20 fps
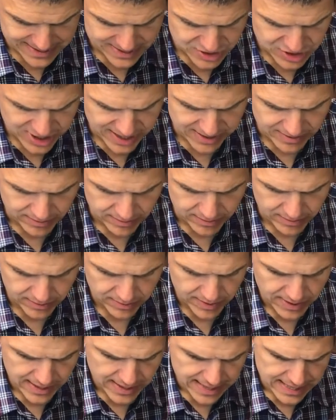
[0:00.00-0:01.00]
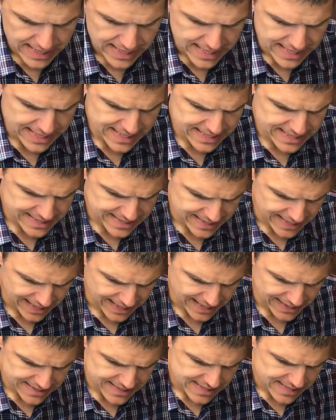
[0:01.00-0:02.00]
in general is
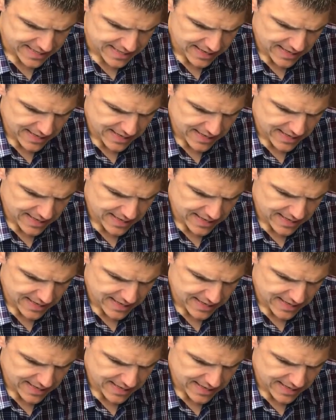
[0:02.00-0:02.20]
that